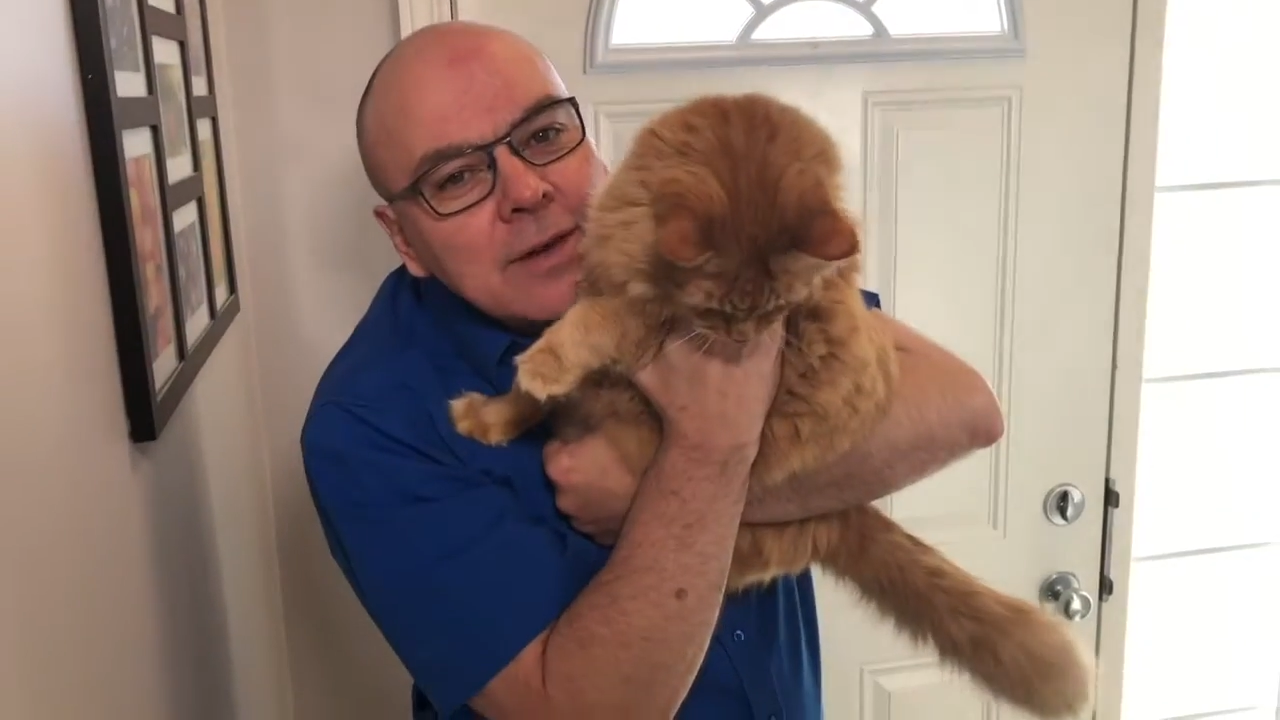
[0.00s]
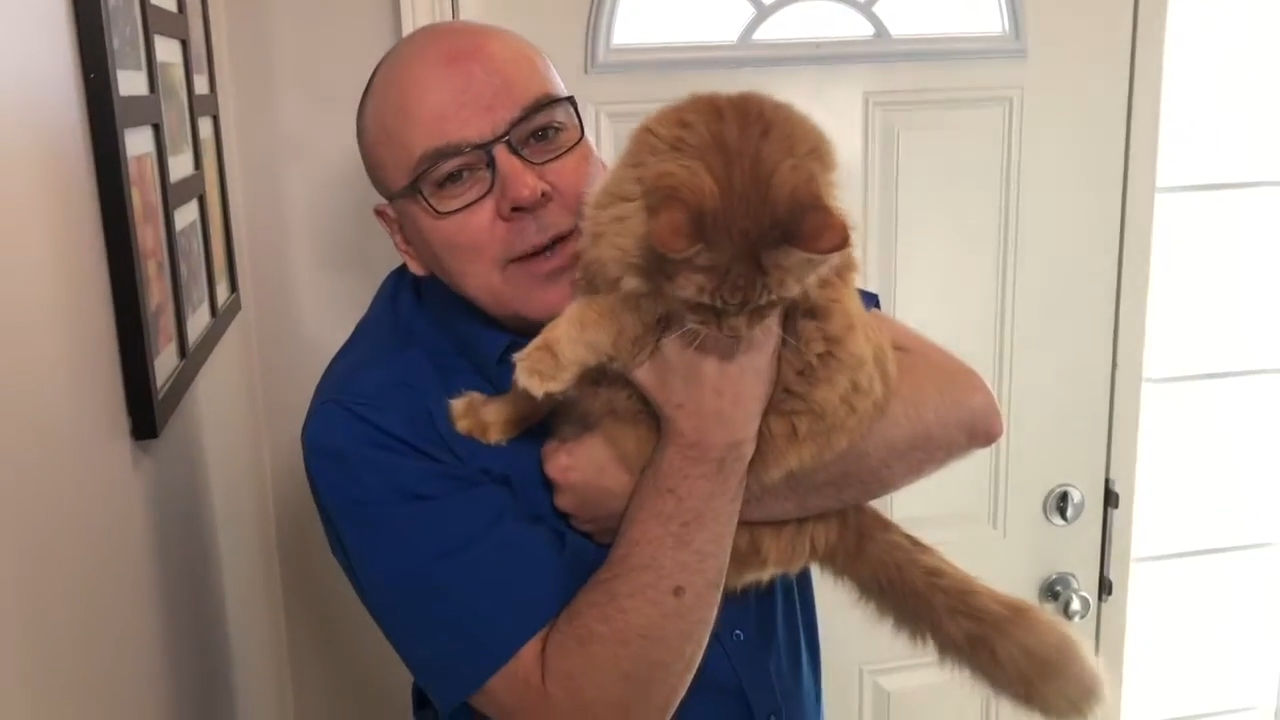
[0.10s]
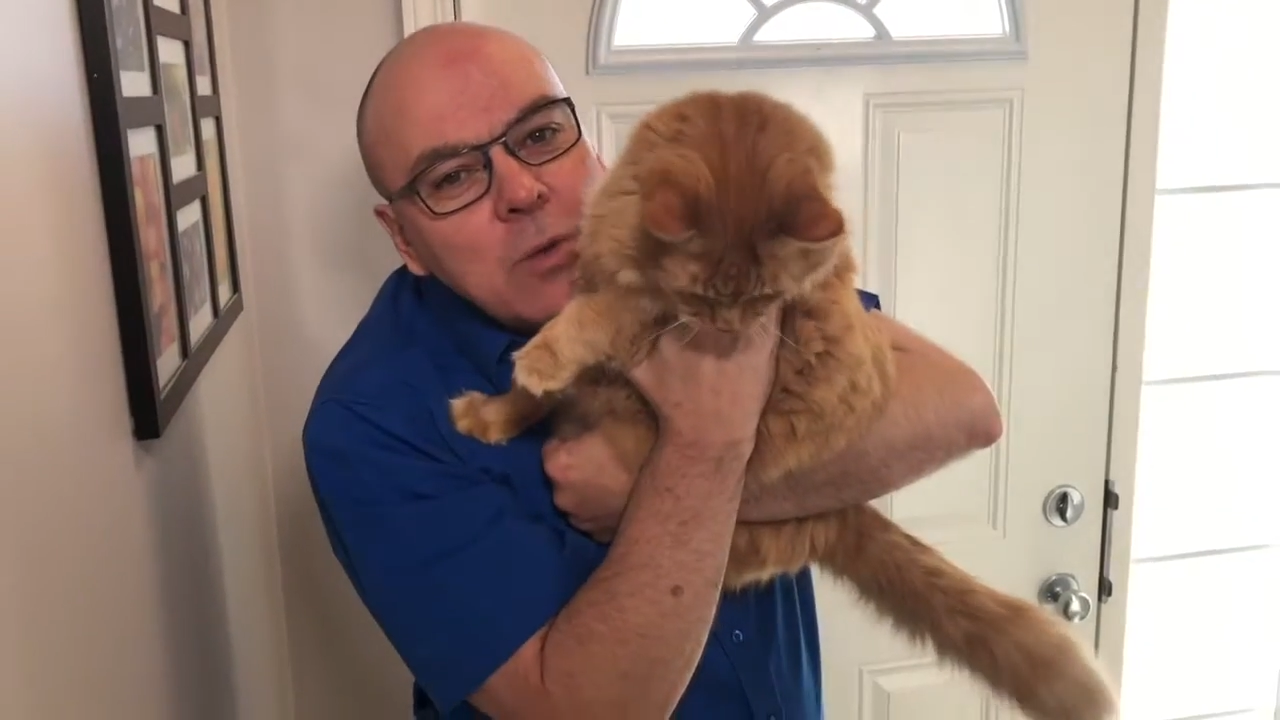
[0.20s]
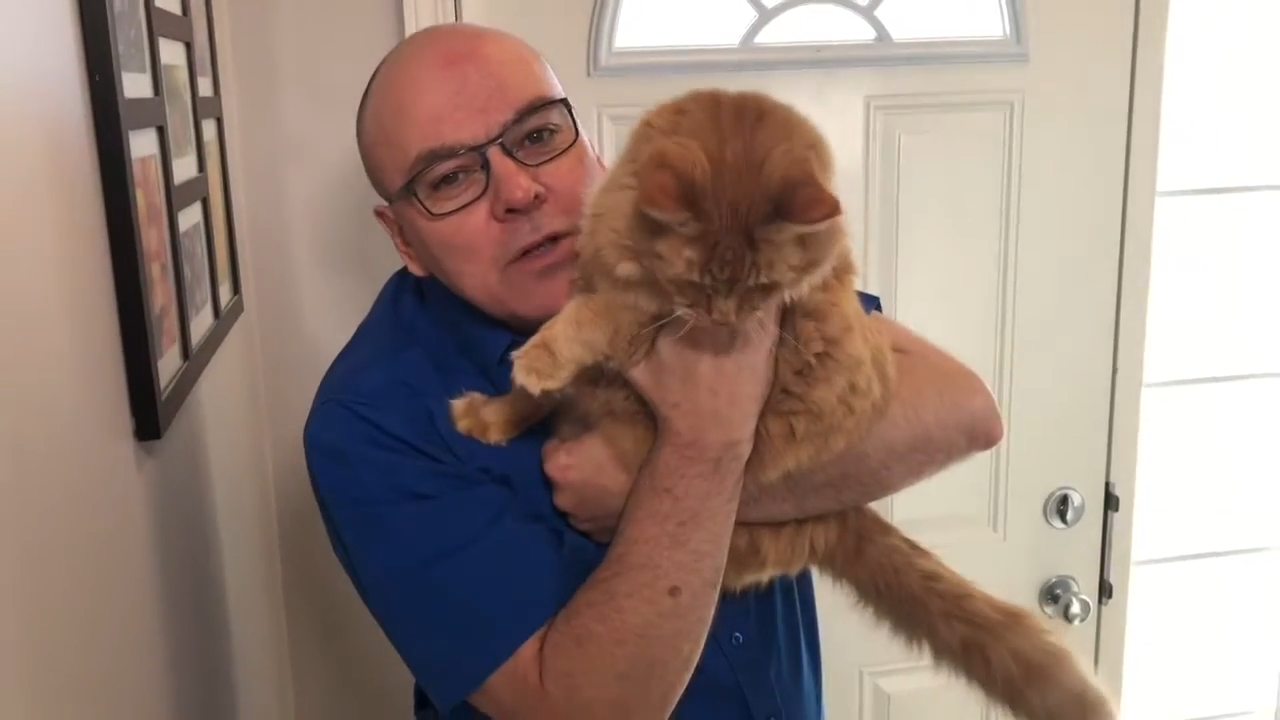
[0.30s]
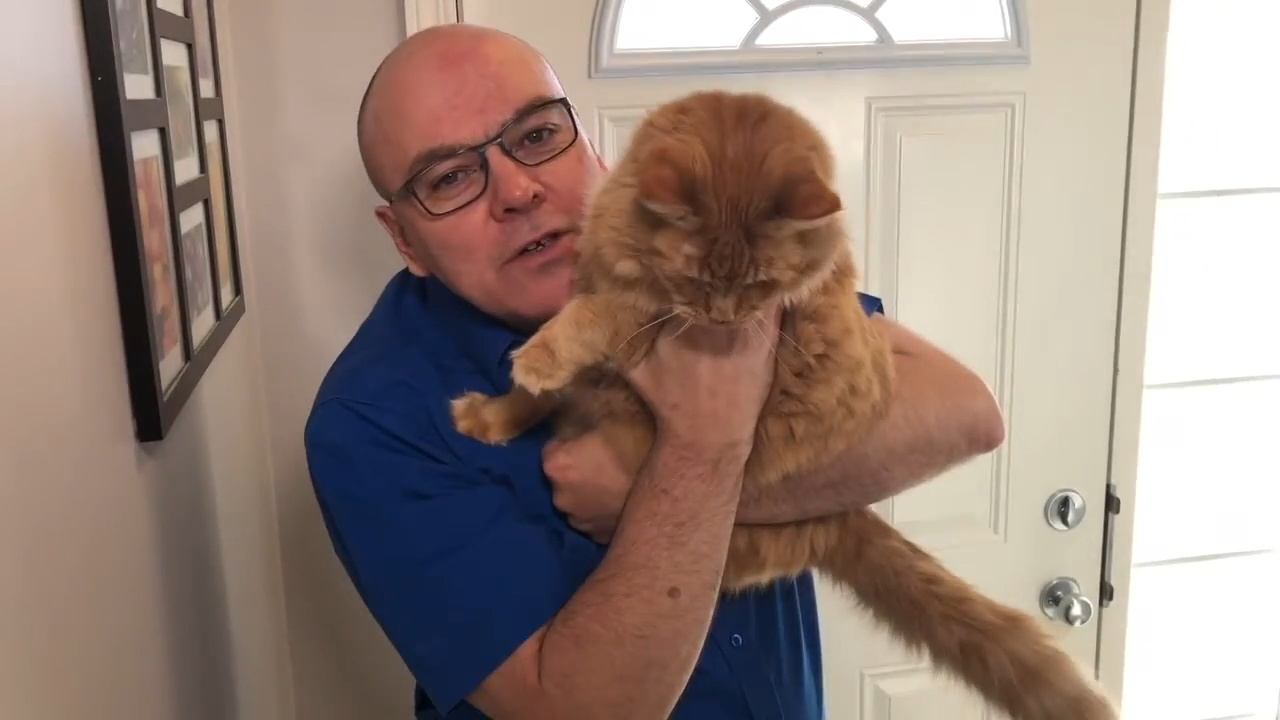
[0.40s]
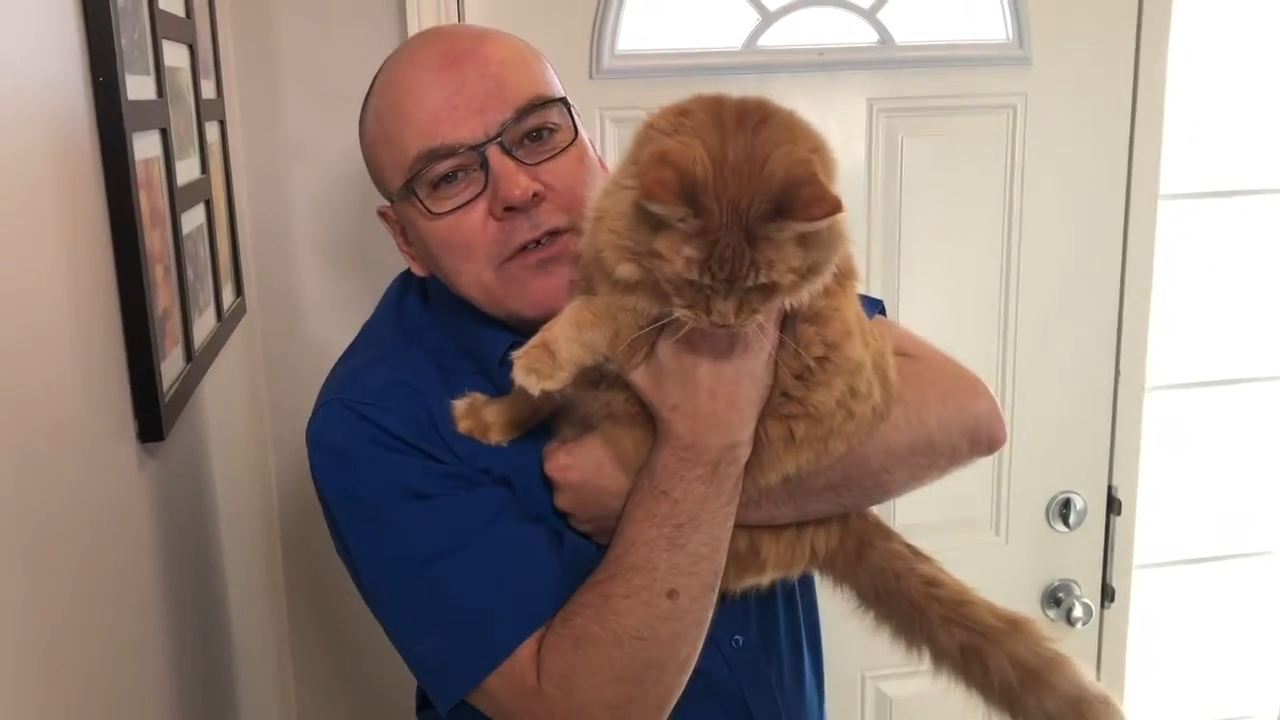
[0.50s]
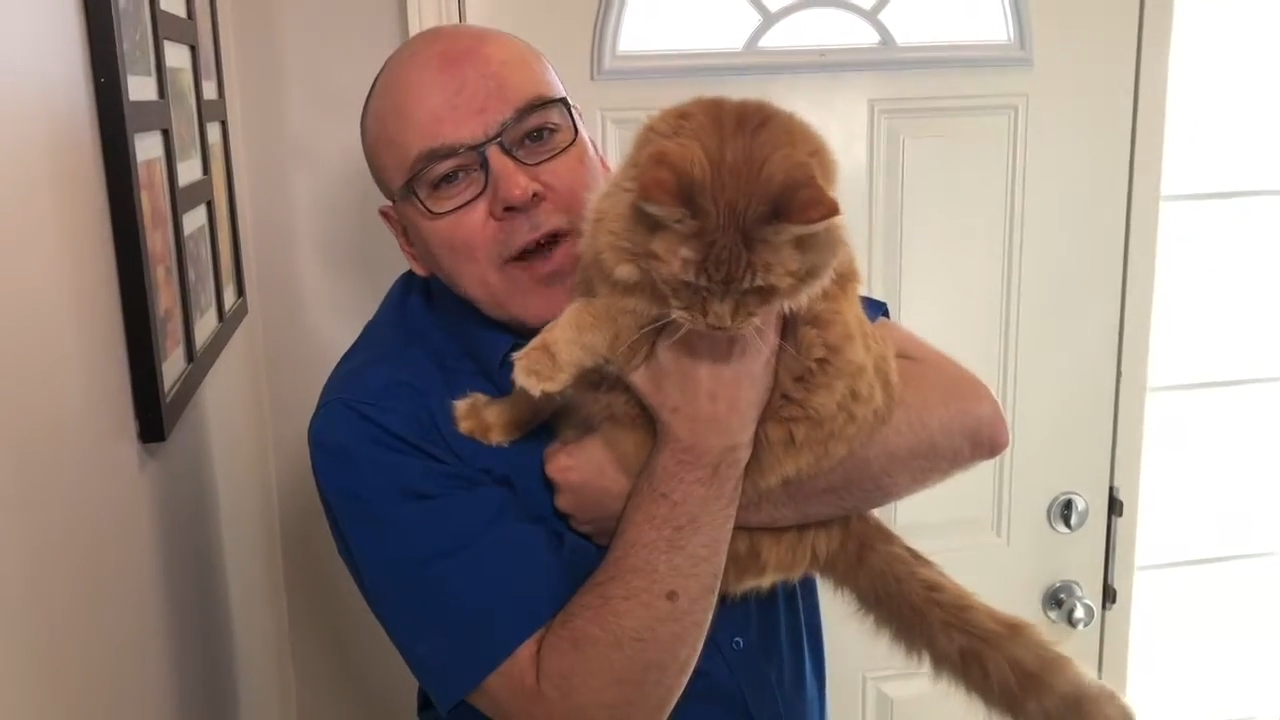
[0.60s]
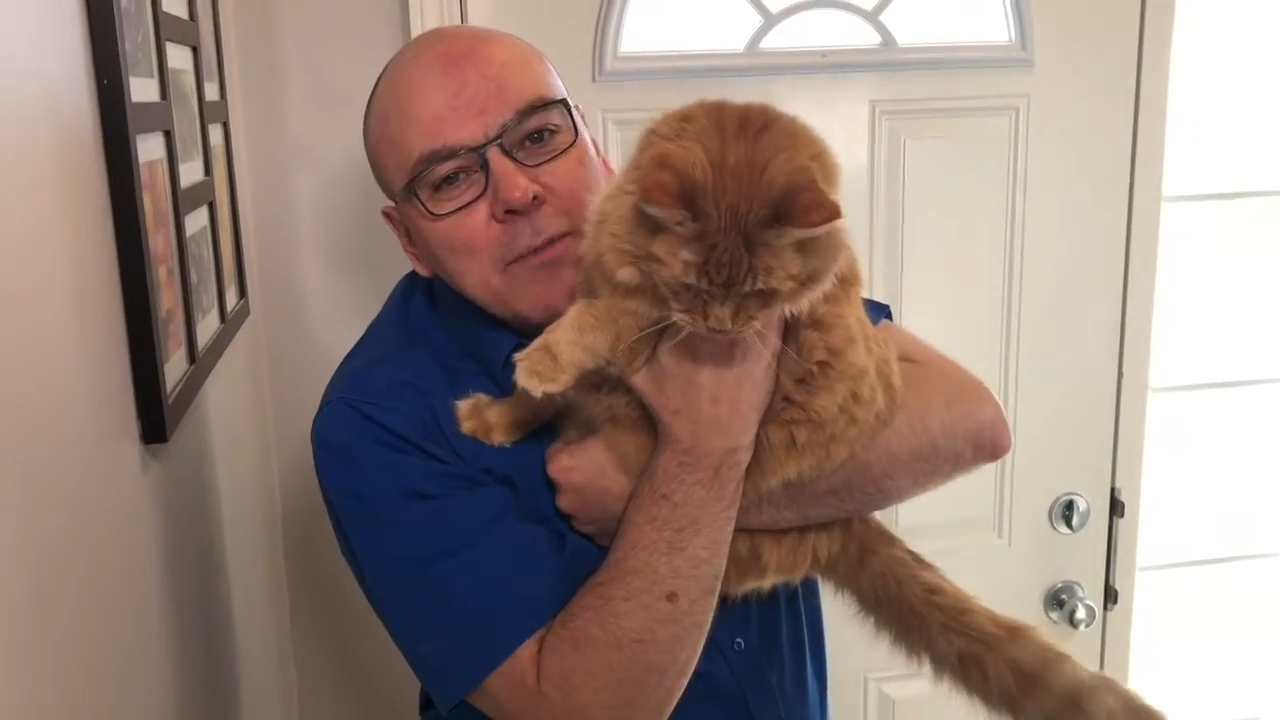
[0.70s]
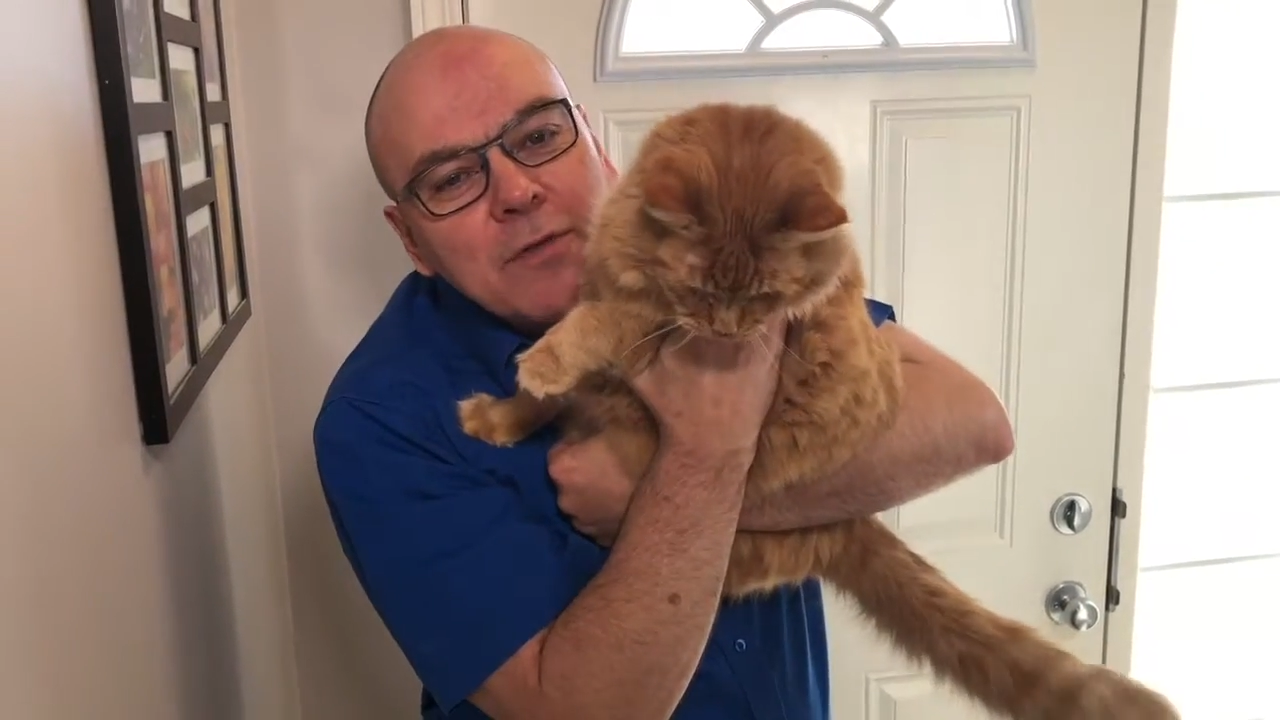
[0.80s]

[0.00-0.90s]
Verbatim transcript: I'm Walter Krebs